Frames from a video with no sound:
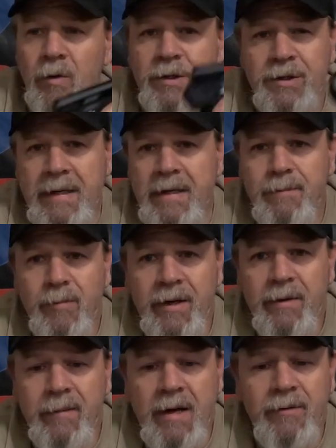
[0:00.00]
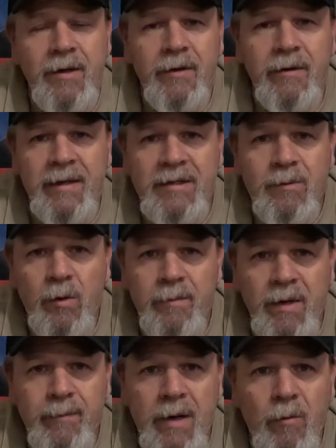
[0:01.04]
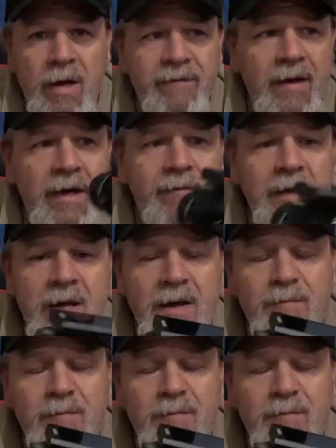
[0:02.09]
which I didn't bring them out here, and that's what me and my wife have.